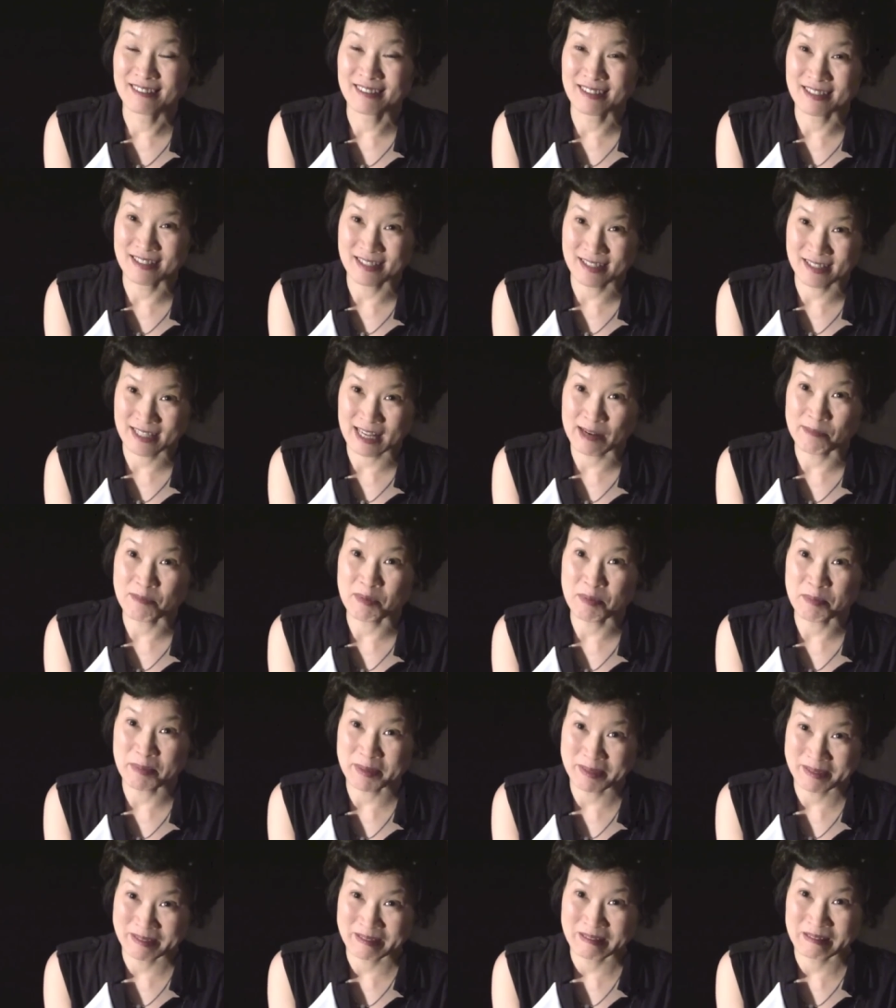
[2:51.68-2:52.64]
this type
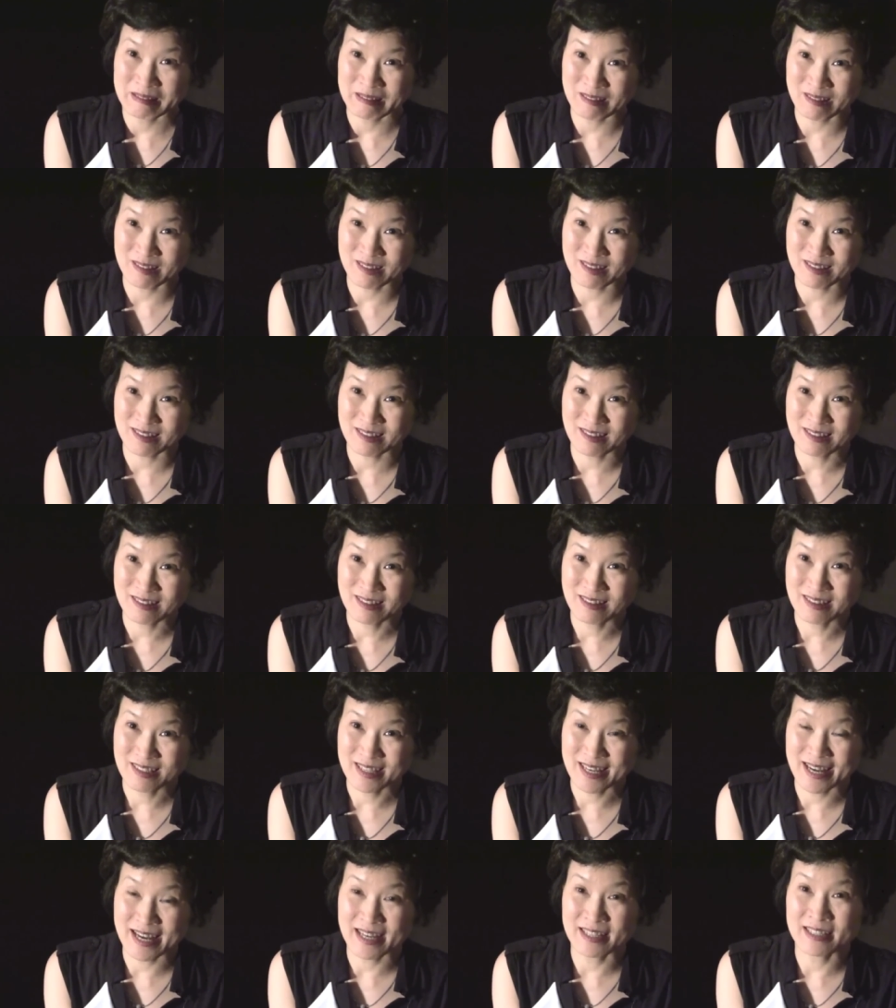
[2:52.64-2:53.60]
of business.
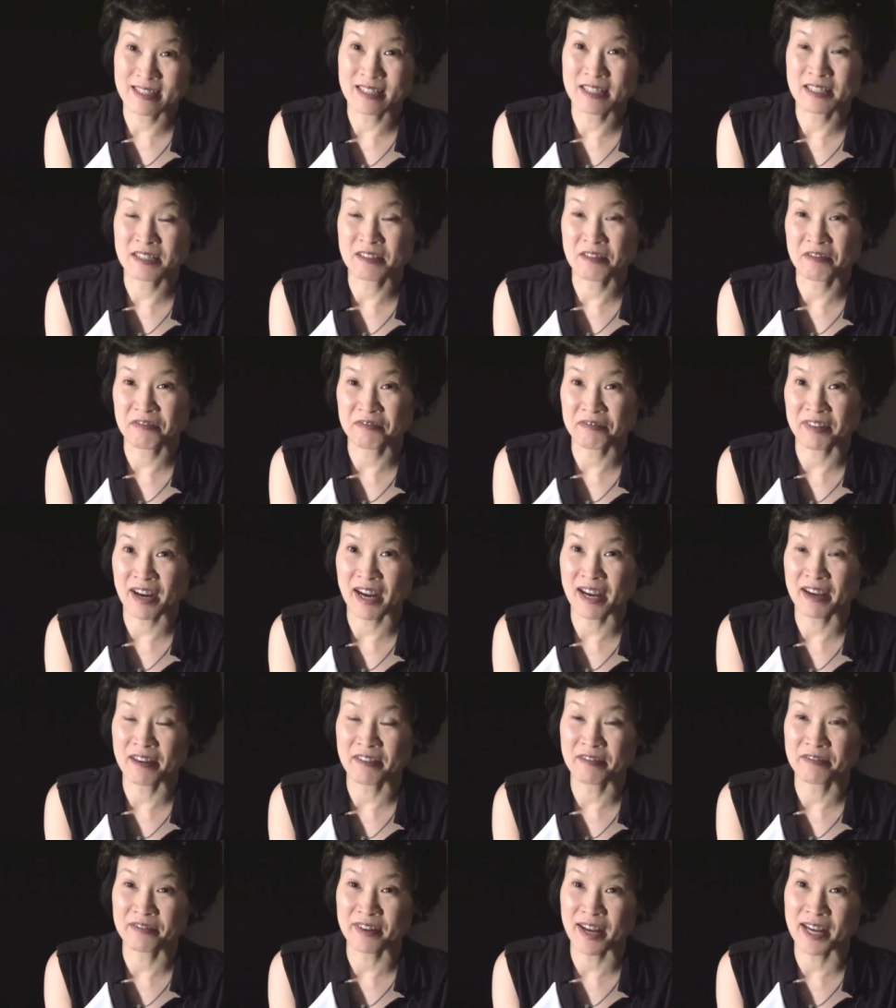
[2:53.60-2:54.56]
And it's a
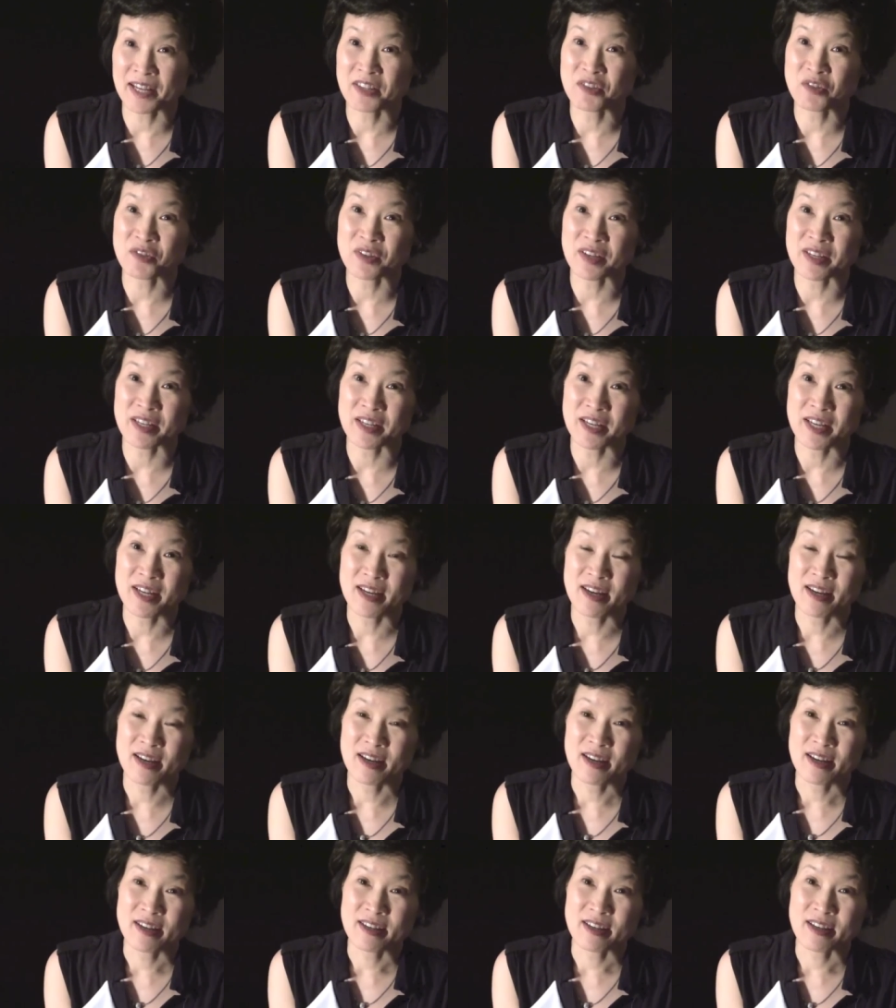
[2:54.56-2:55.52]

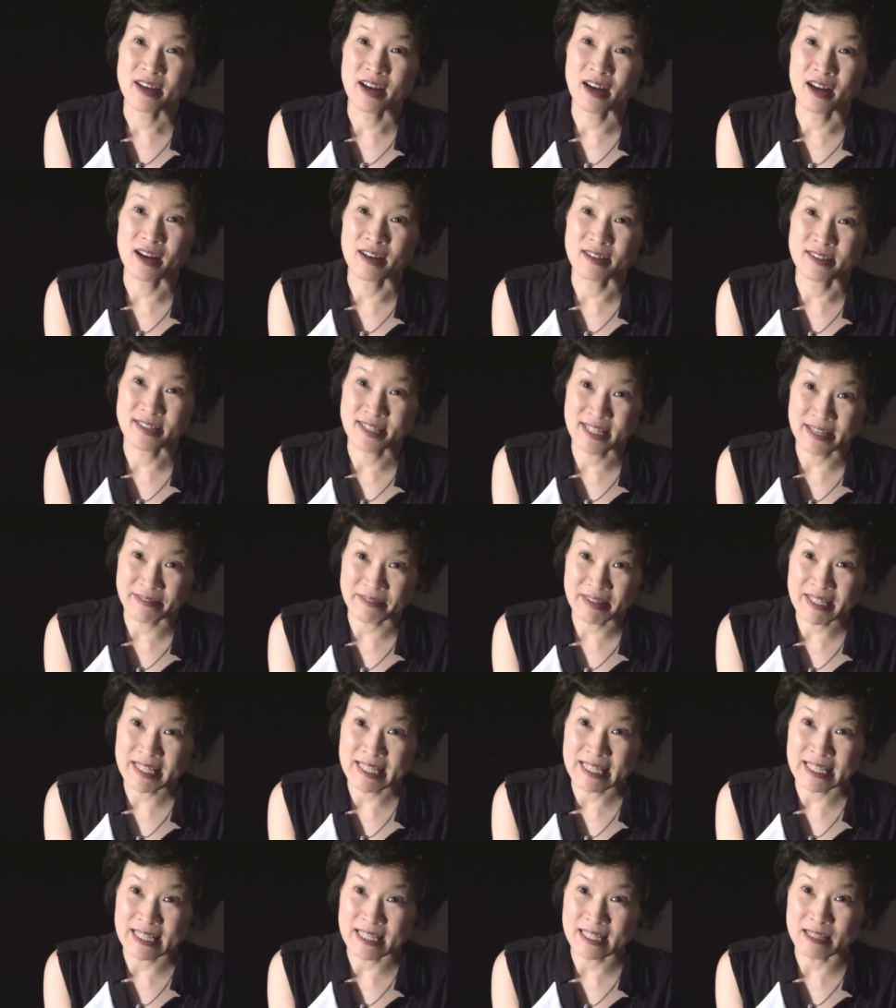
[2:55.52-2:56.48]

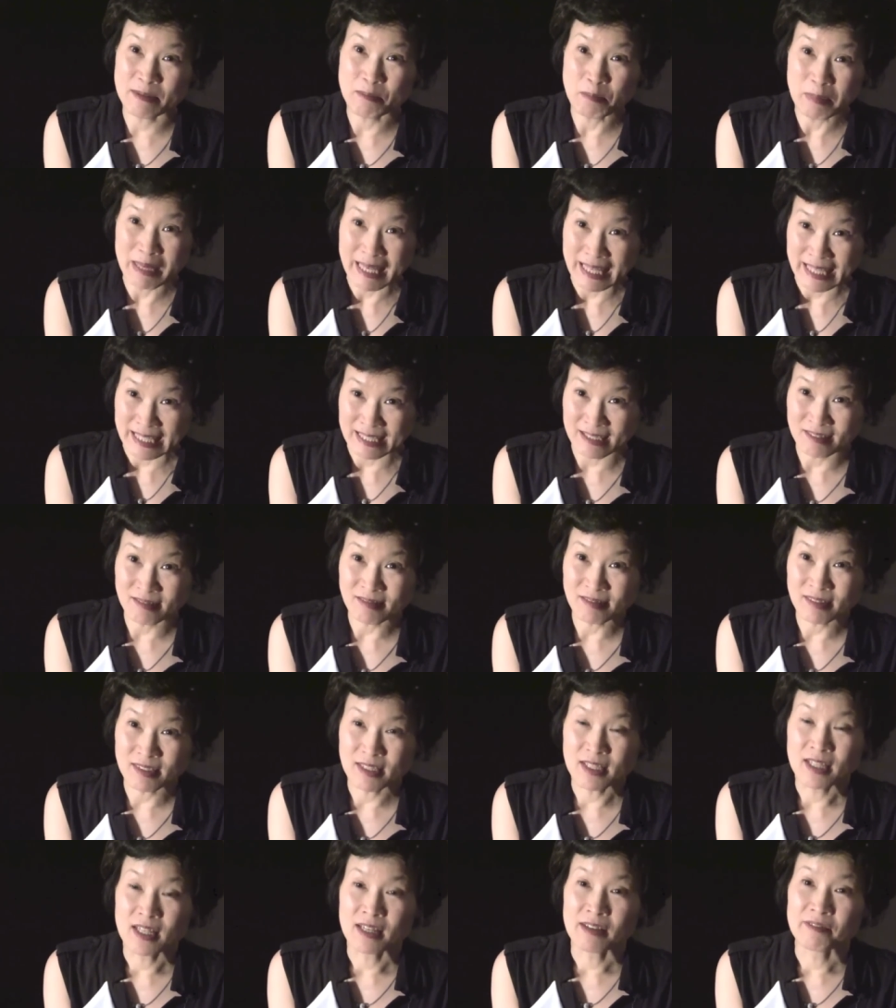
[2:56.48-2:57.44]

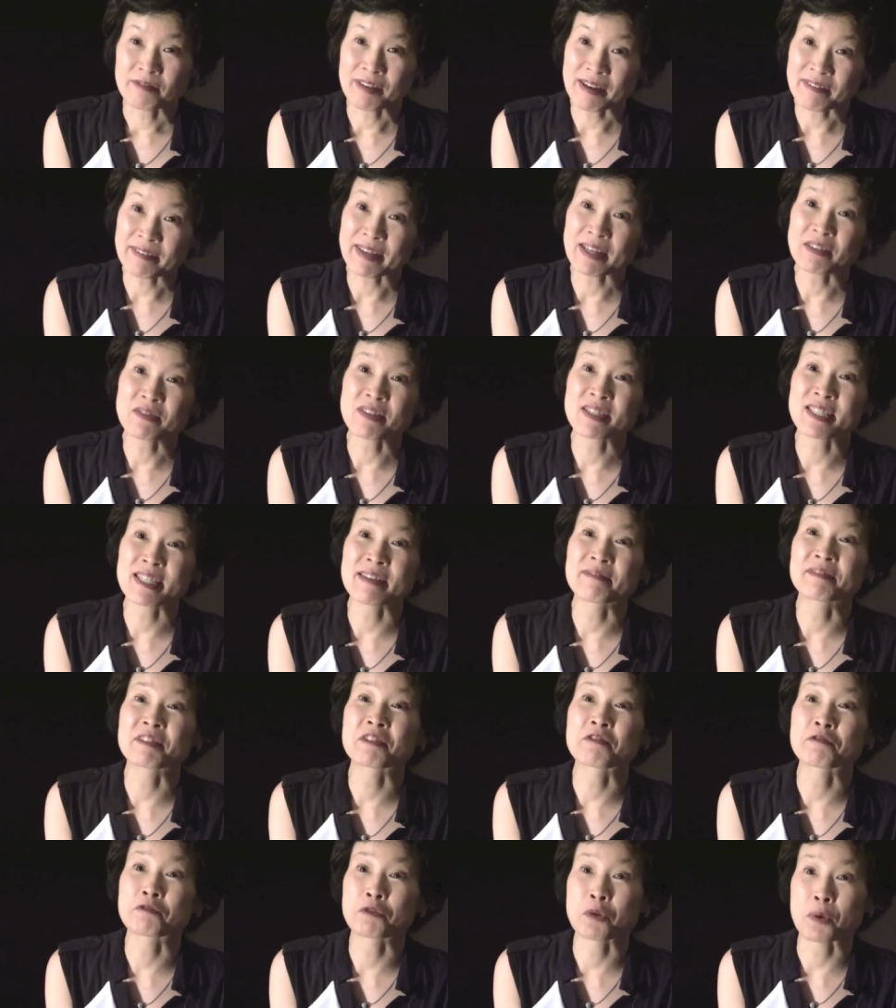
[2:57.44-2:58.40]

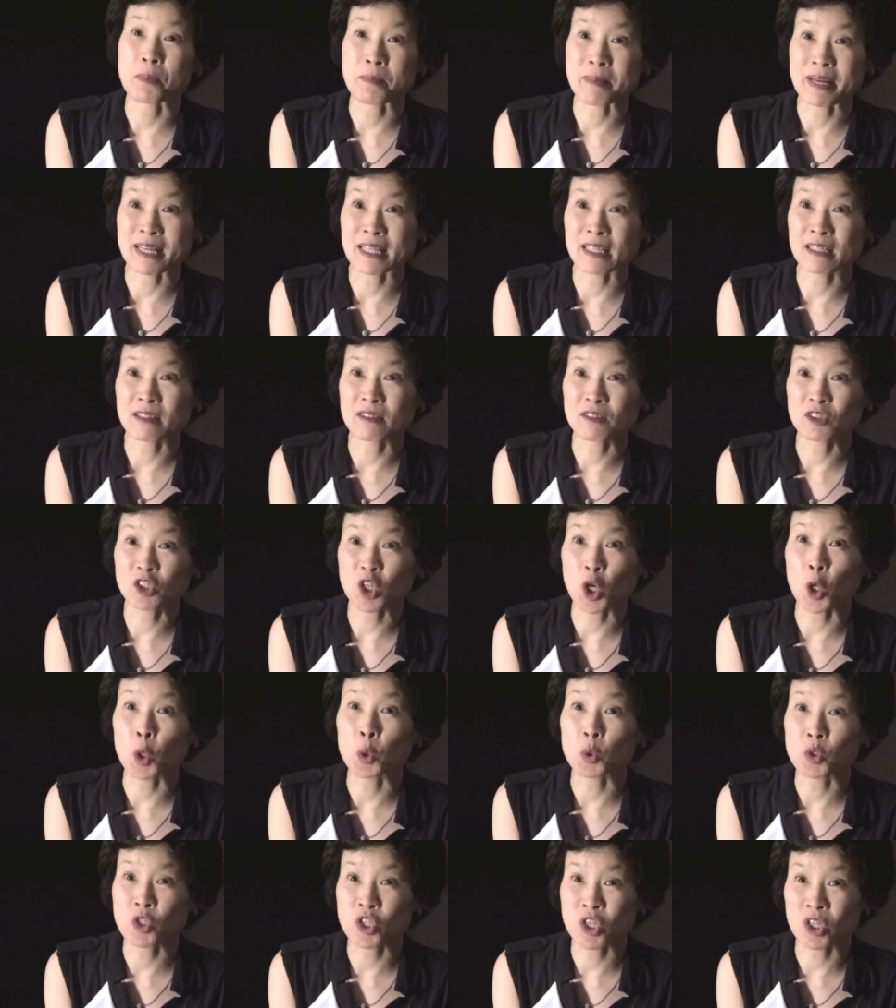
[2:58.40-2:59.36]
574 million
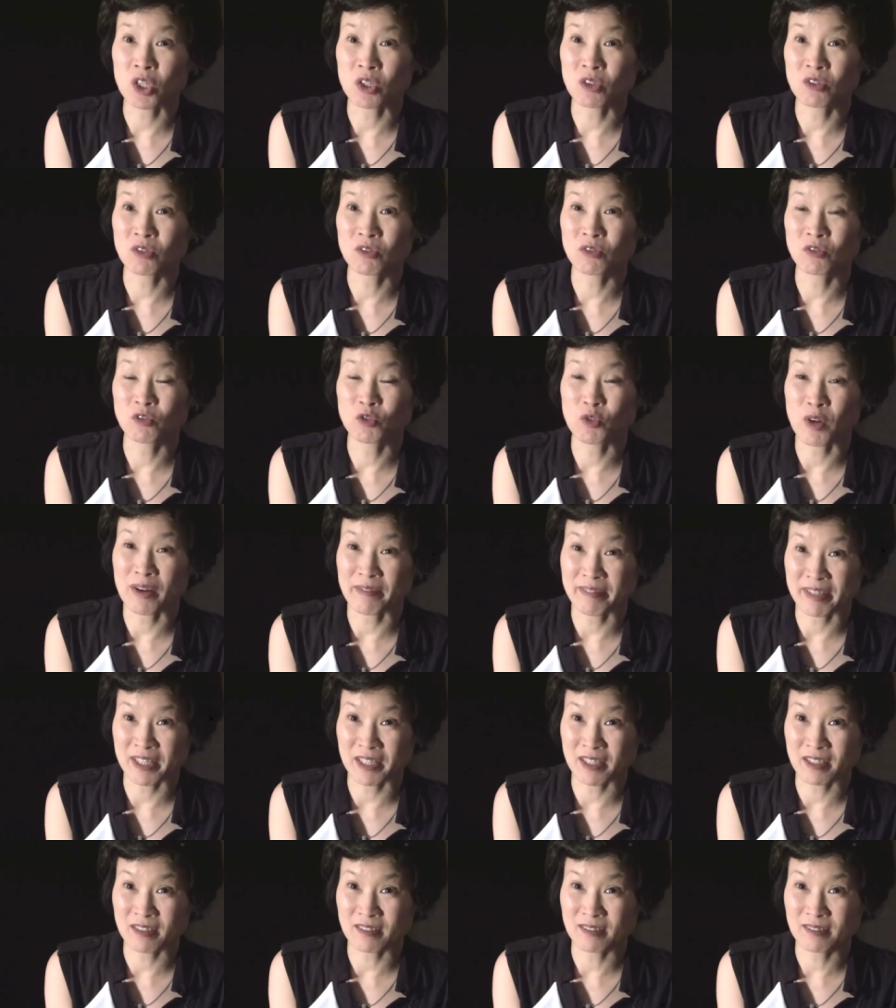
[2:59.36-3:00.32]
total
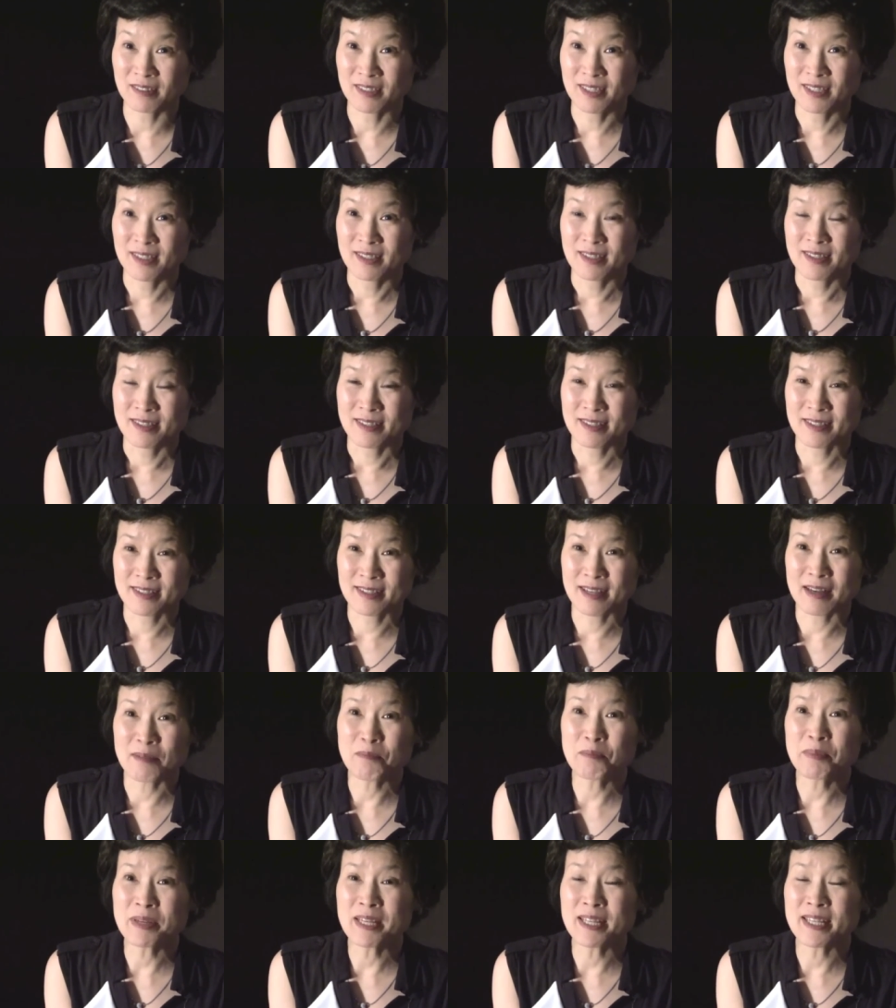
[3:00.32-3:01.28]
revenue. The
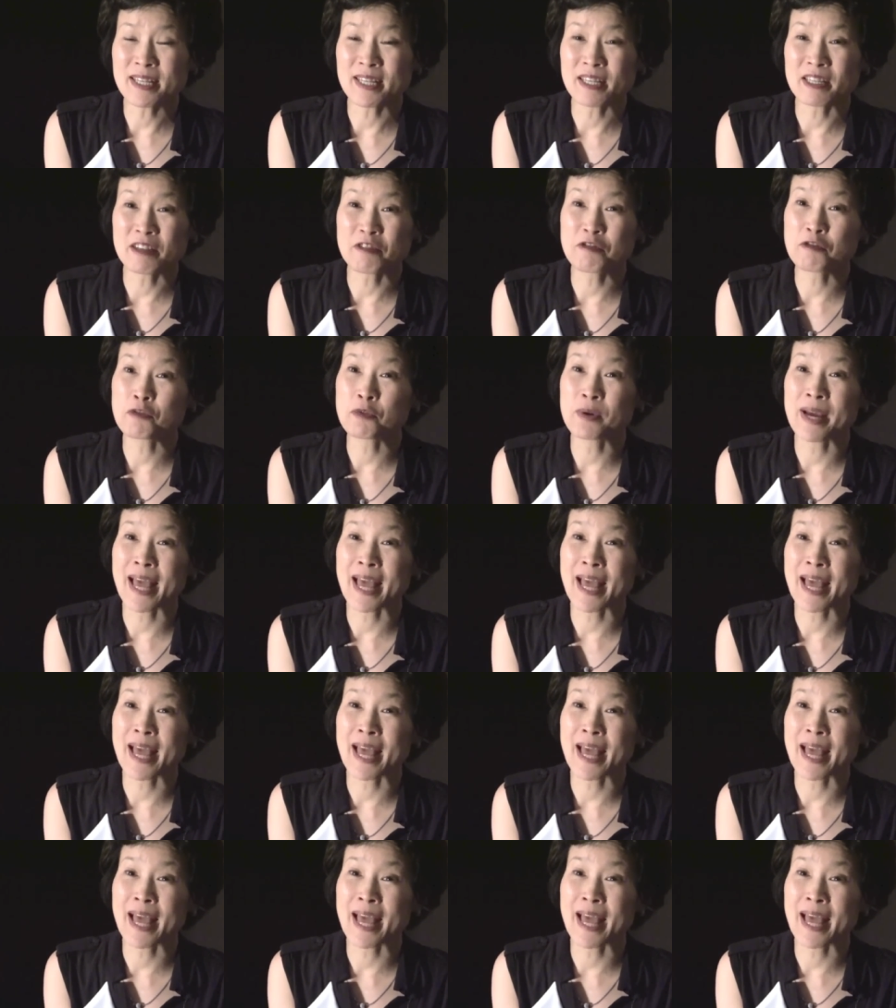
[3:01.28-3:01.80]
company, if